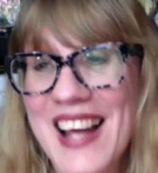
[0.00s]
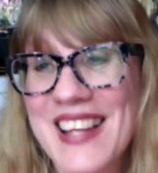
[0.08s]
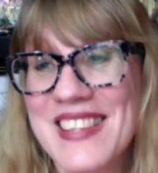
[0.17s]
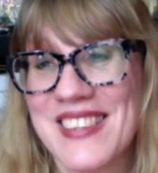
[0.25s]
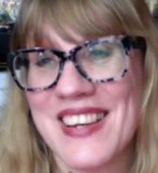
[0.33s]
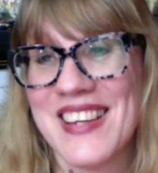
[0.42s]

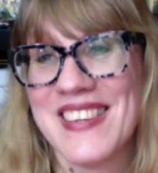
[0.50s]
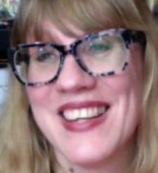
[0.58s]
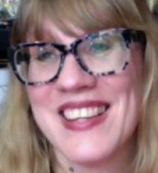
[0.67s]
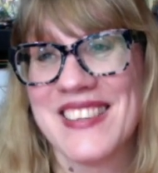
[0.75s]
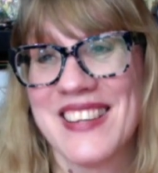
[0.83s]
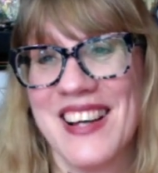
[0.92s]
So I
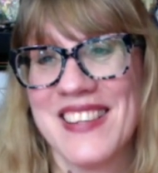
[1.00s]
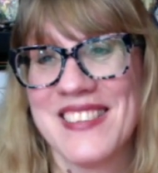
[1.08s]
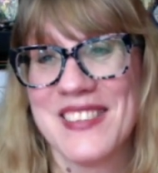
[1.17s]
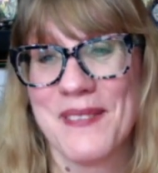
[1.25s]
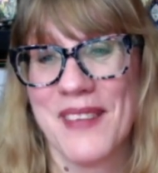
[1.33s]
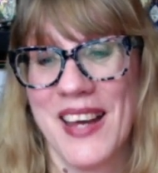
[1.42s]
think it's
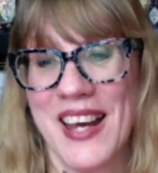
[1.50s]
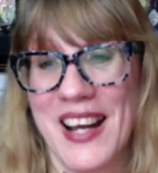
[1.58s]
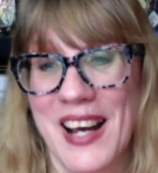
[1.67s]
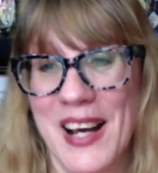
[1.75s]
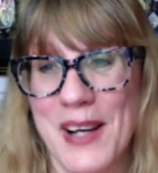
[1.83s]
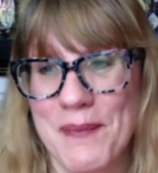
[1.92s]
awesome that
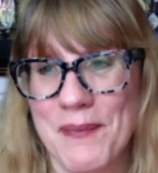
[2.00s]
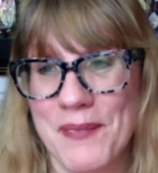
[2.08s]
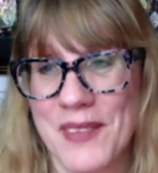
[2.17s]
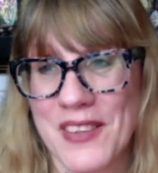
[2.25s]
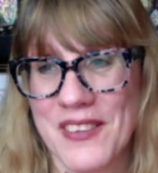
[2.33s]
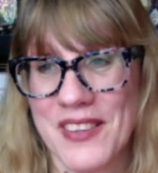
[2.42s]
um,
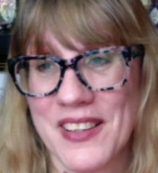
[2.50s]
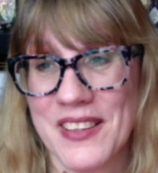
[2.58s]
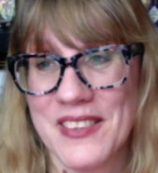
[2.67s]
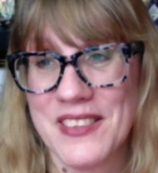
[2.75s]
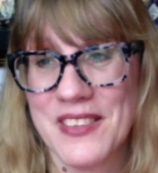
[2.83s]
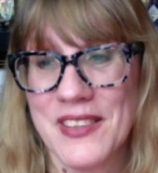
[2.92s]
that
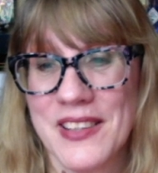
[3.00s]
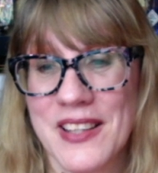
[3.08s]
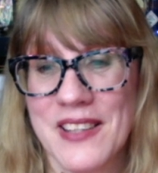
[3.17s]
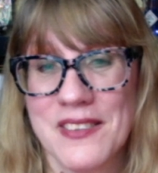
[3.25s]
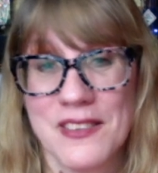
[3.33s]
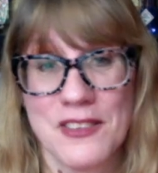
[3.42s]
Kringle is doing
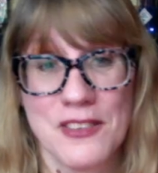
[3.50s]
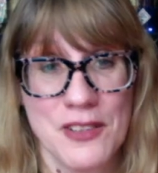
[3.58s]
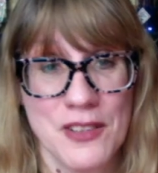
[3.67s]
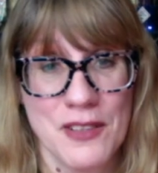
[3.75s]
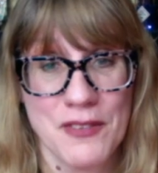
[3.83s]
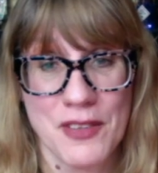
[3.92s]
this. There's
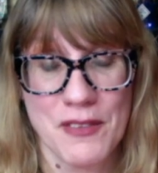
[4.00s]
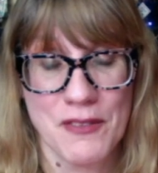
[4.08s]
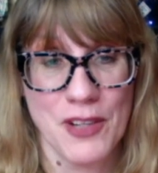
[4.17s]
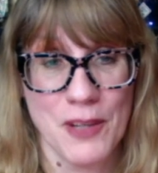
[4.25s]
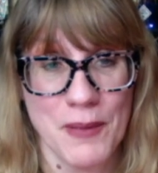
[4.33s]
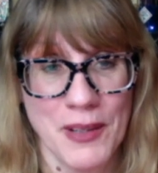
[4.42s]
two different
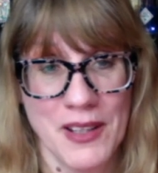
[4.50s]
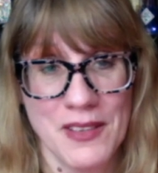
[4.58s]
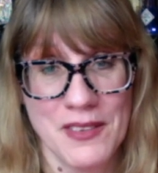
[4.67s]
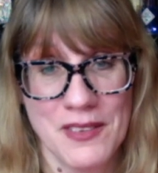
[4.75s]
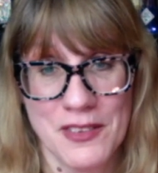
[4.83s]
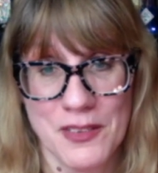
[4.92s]

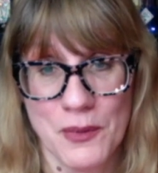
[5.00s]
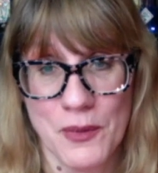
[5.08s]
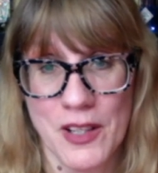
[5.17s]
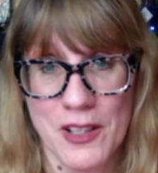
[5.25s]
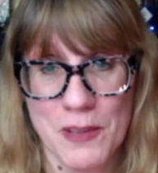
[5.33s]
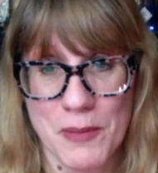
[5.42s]
formulas. There's the
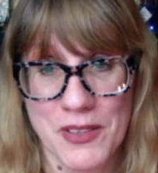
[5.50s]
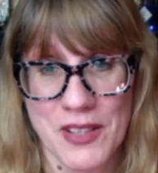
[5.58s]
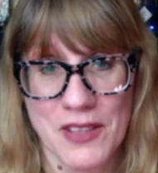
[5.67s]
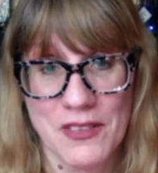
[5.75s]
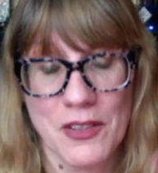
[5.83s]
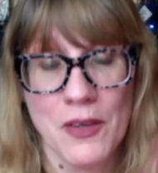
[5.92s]
one hundred
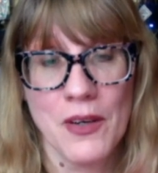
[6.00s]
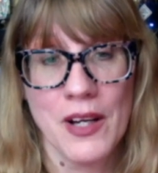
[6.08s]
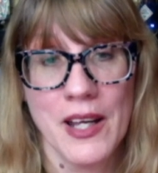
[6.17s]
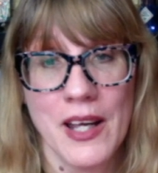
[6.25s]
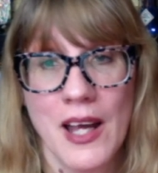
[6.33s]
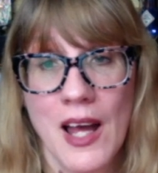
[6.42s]
percent
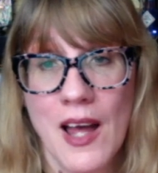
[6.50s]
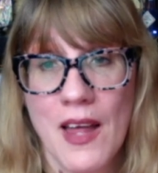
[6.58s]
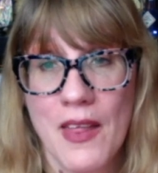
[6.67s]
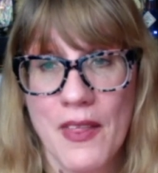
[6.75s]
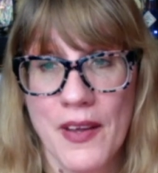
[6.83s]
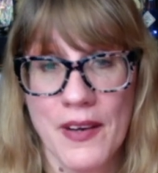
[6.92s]
soy.
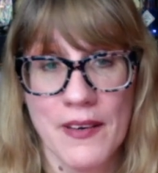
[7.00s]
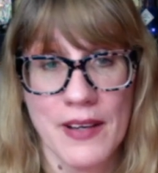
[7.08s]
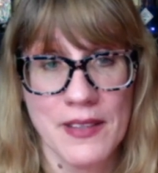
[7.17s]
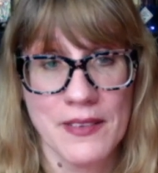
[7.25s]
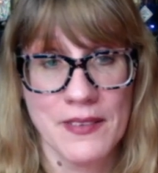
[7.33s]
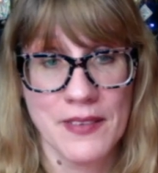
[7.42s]
There
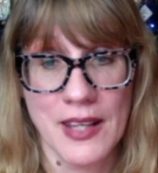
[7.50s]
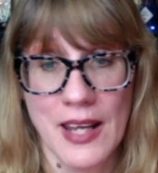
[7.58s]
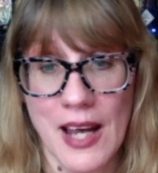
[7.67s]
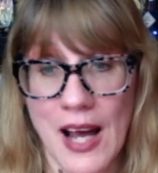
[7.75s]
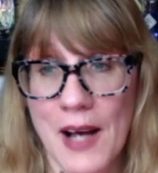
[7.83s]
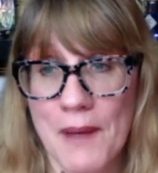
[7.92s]
is
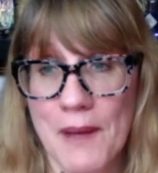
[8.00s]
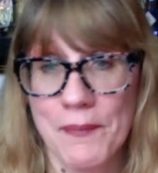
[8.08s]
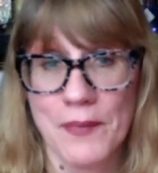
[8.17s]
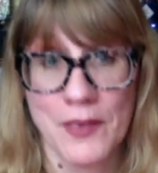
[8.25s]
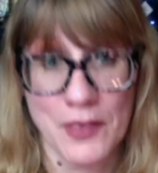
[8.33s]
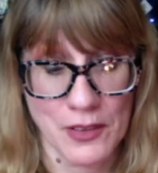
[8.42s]
the
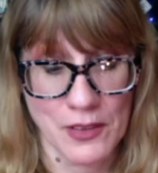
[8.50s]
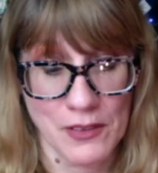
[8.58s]
um, the